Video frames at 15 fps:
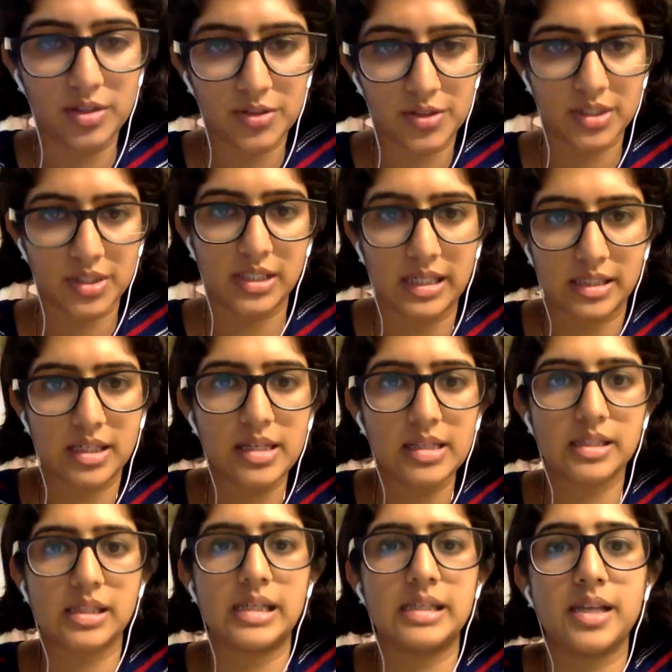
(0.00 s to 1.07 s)
She's
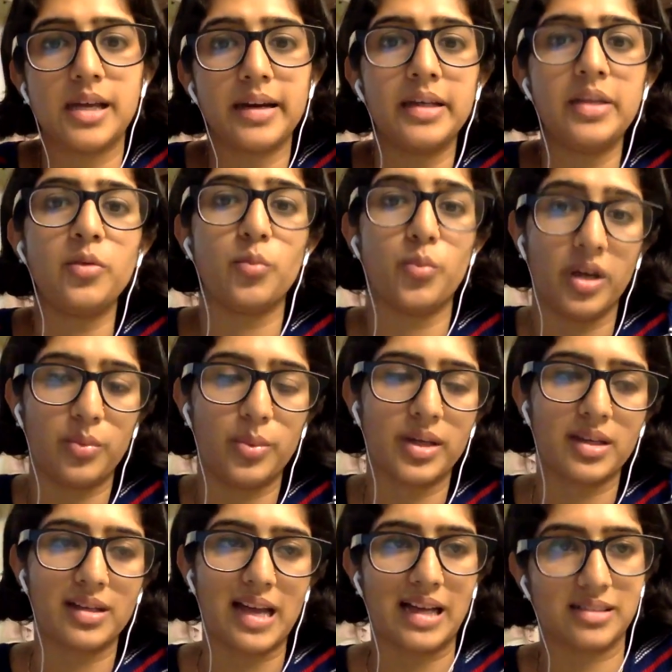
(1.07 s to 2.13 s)
asking, is there any way we
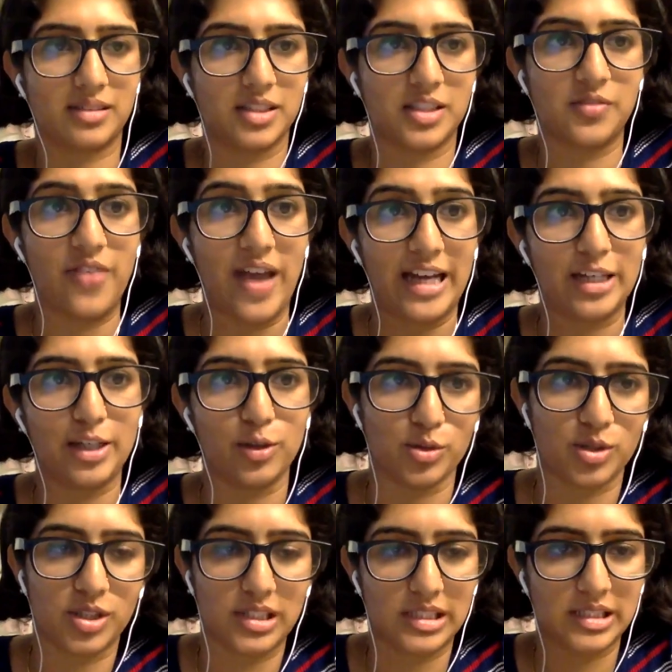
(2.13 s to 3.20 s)
can assess
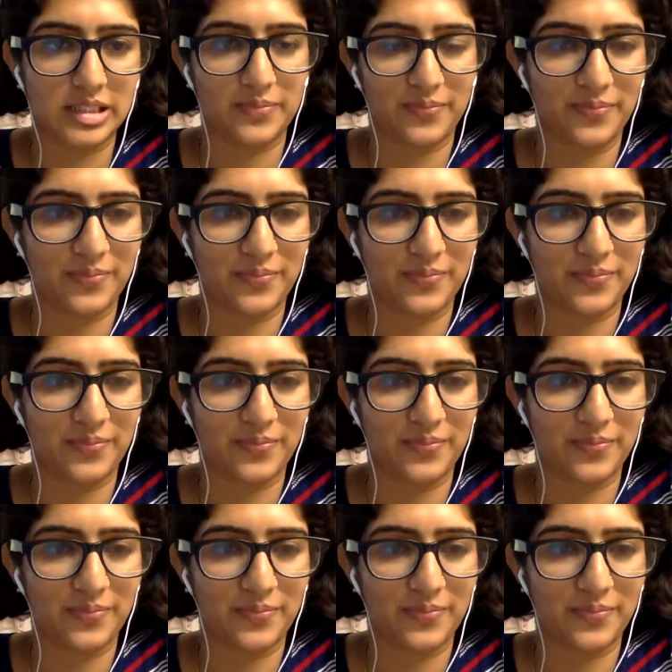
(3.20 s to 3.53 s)
values?